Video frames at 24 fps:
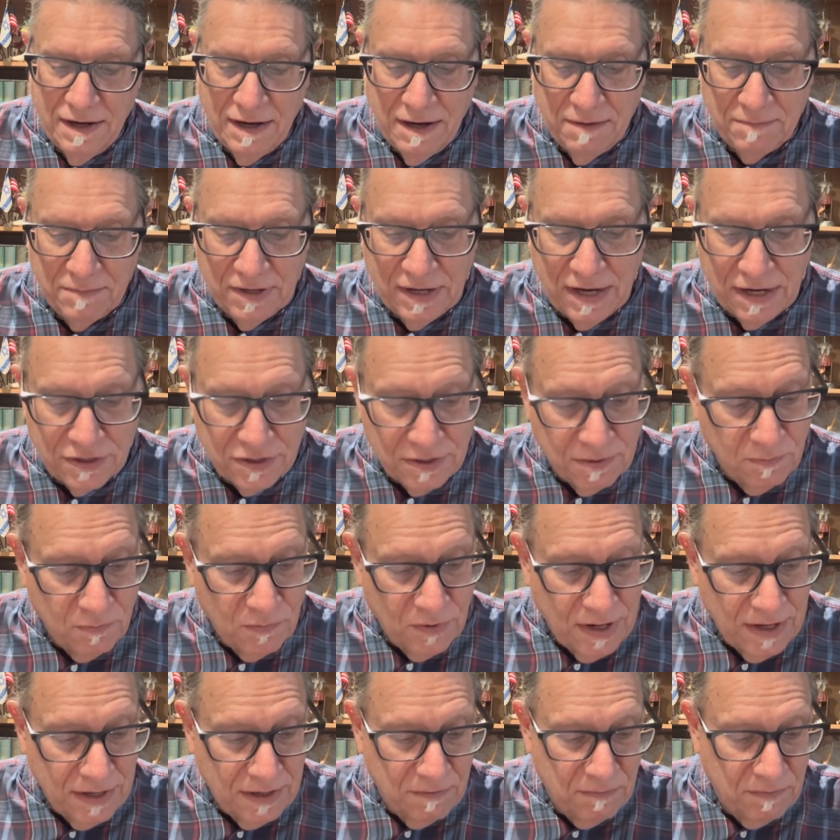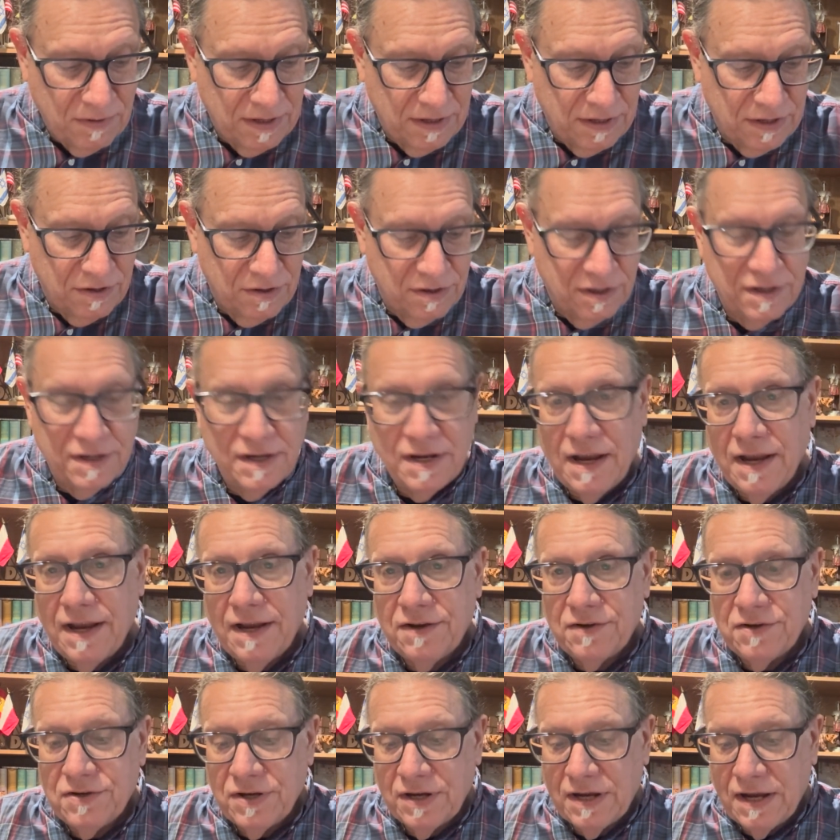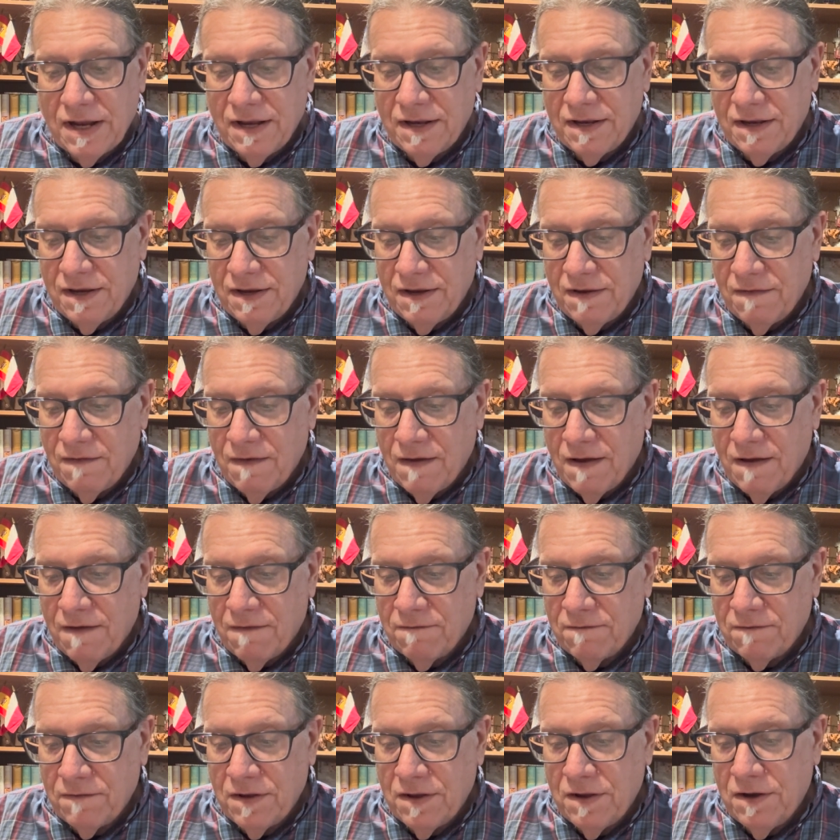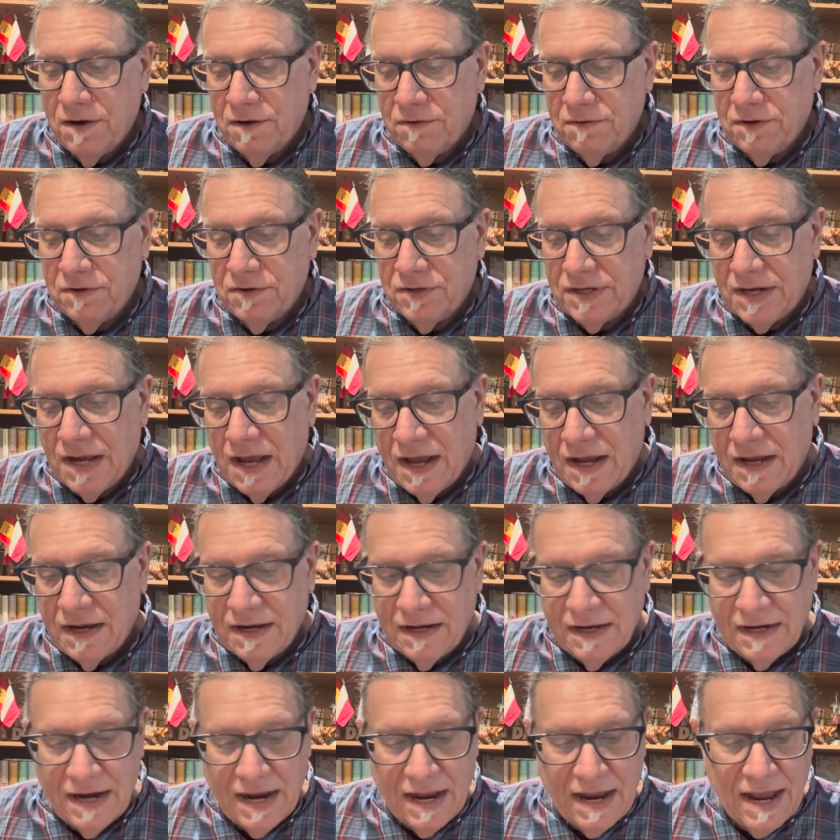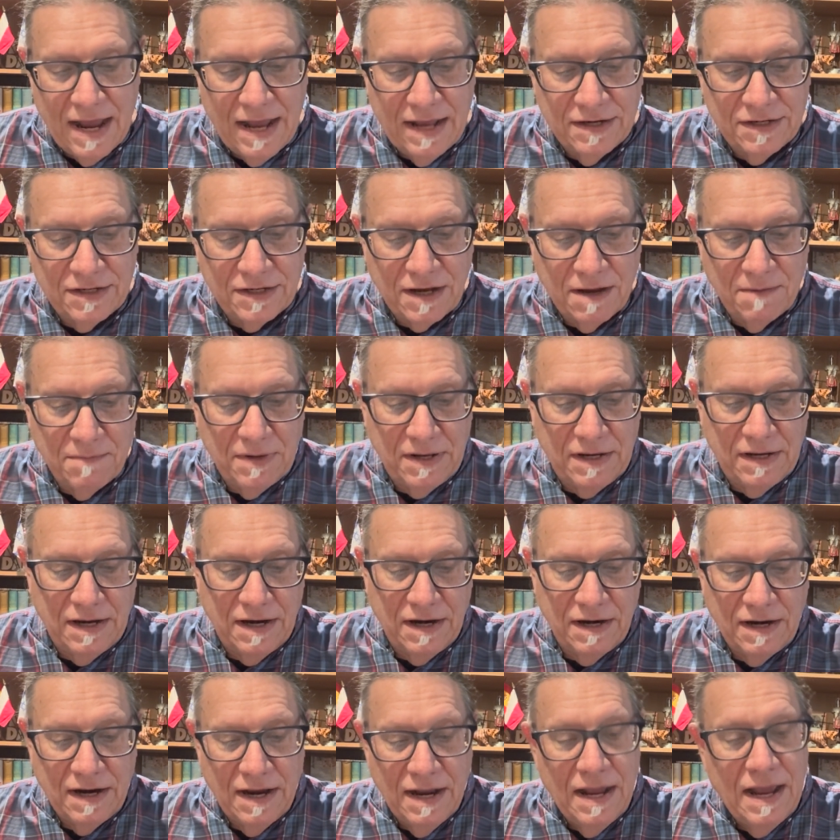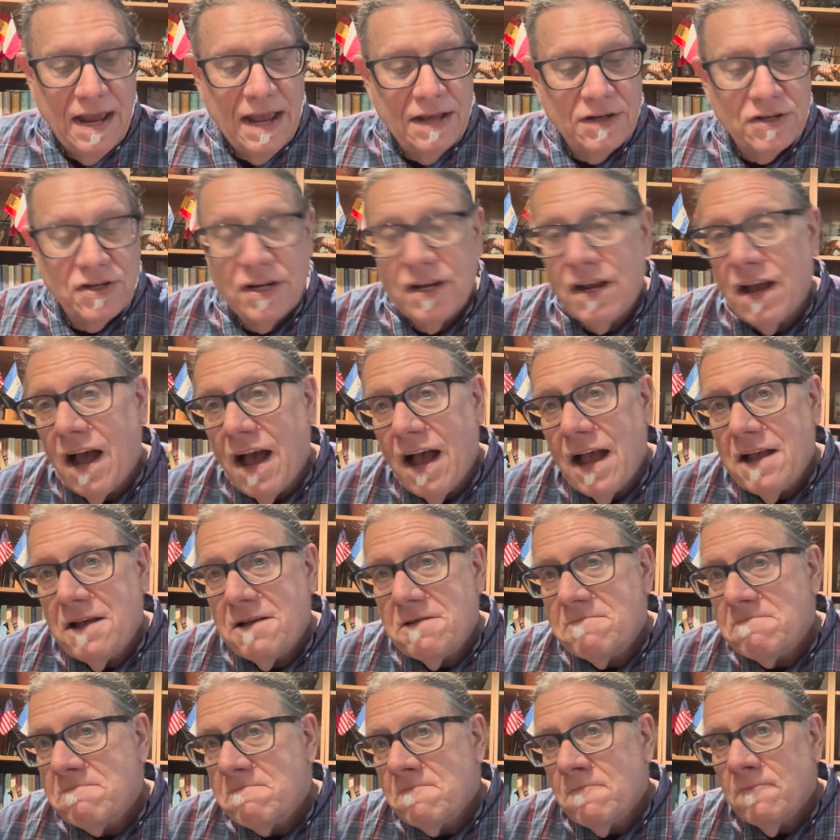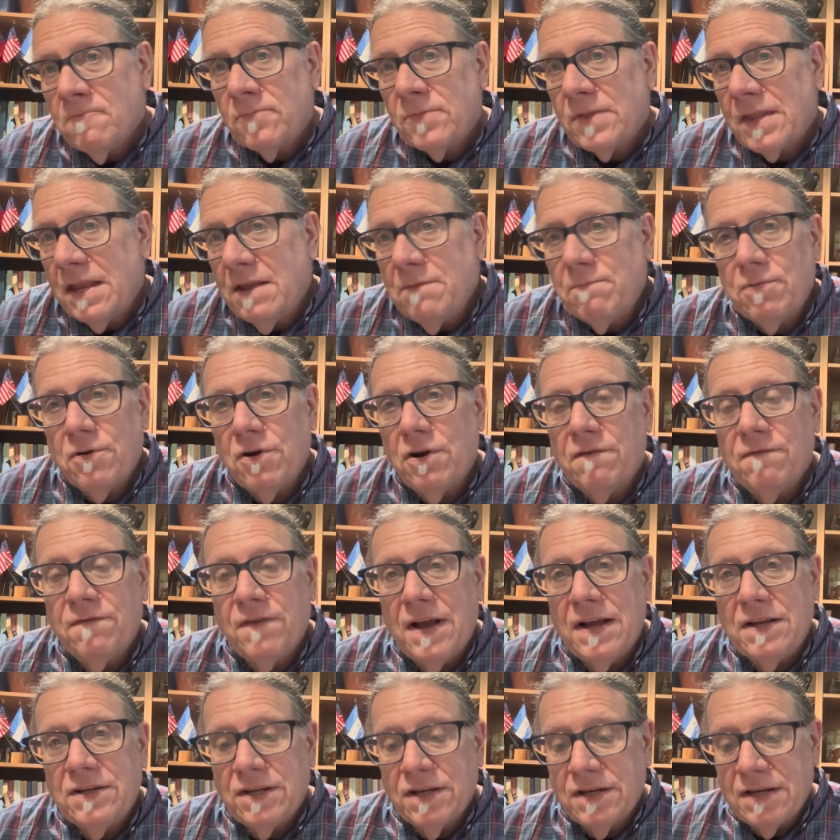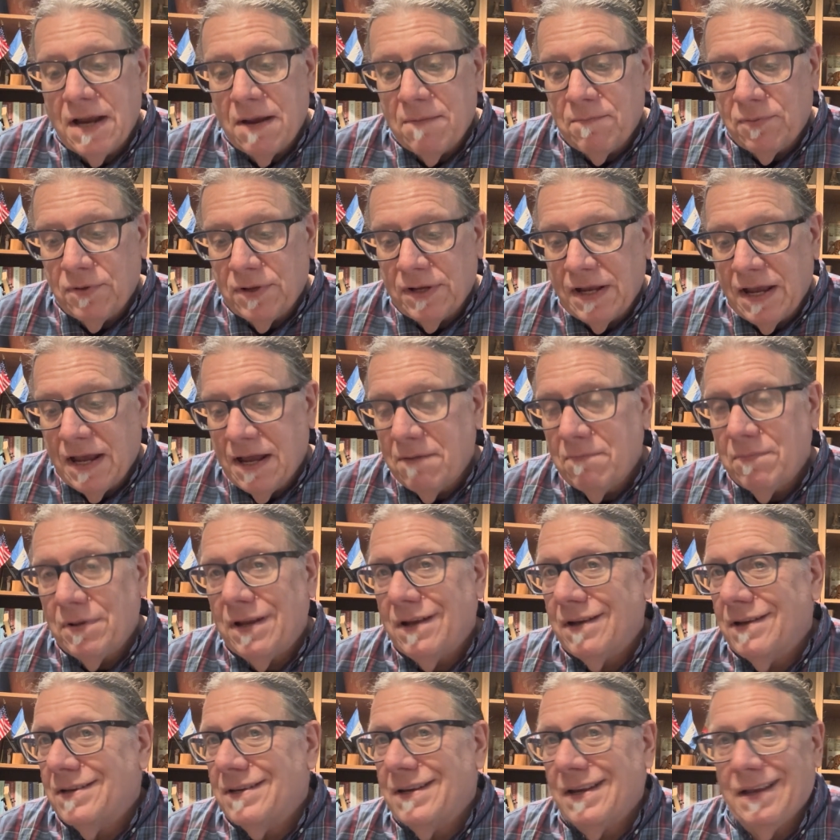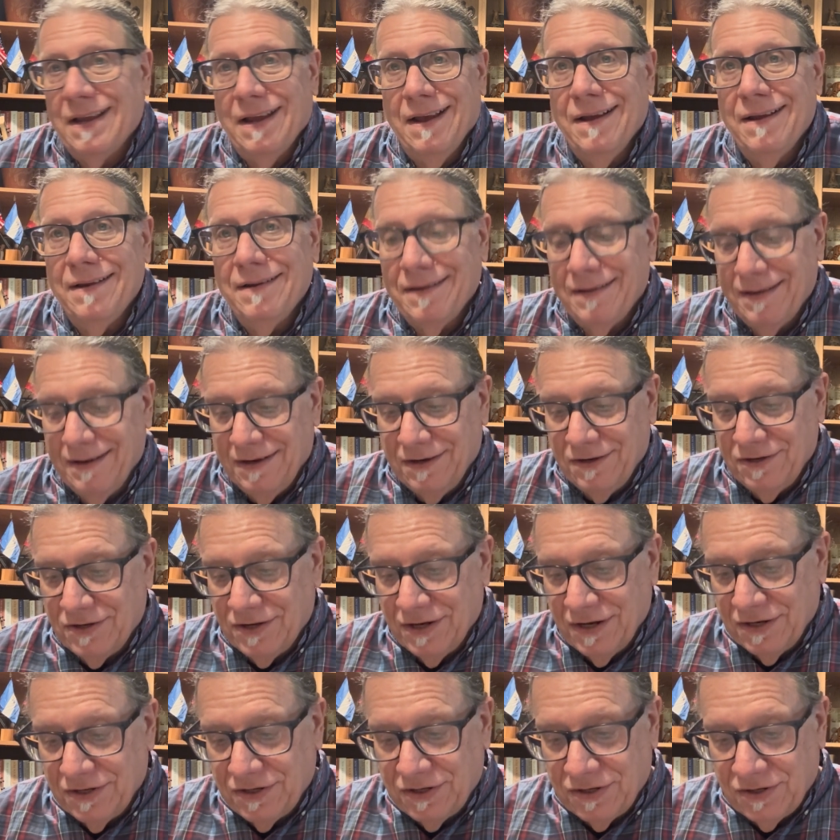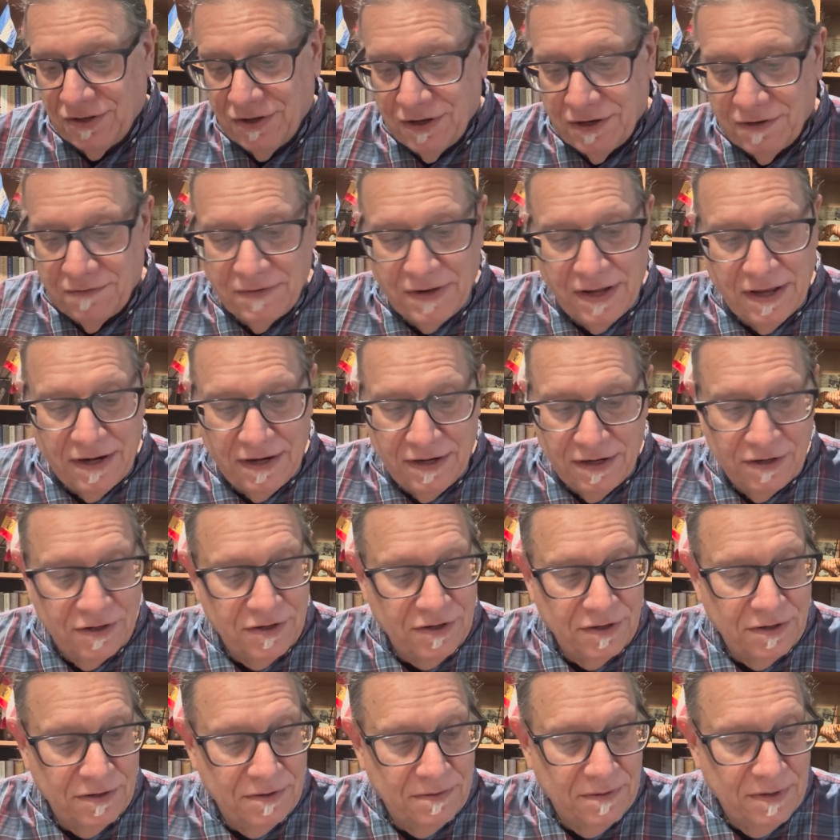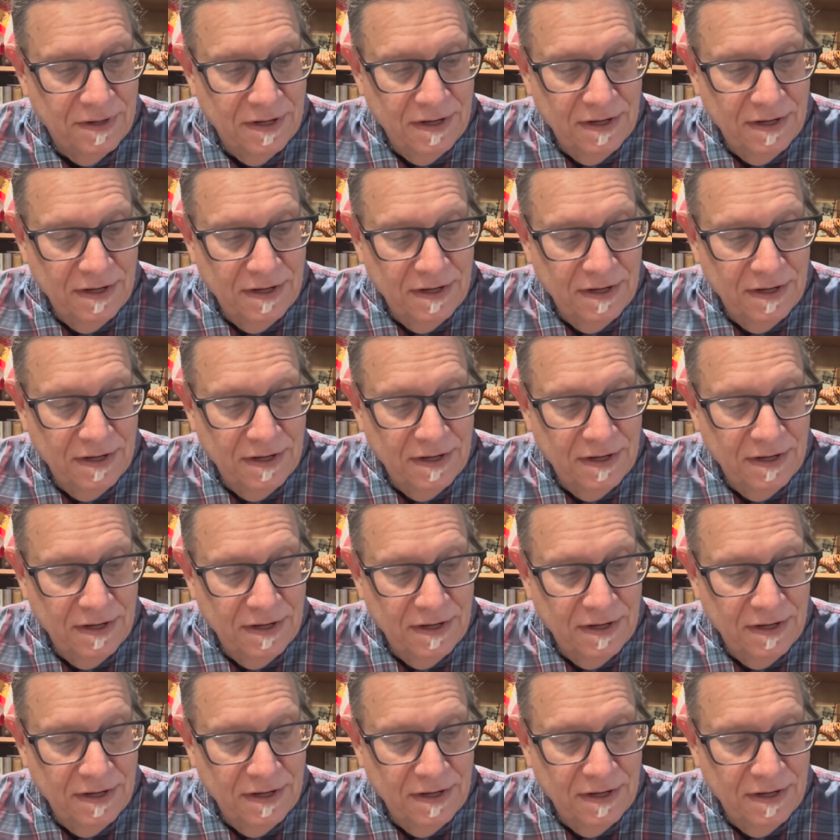You get some really, really good kings. You get, you know, Uzziah and Ahaz come in there. Hezekiah, he purifies the temple again because, again, things just sort of get into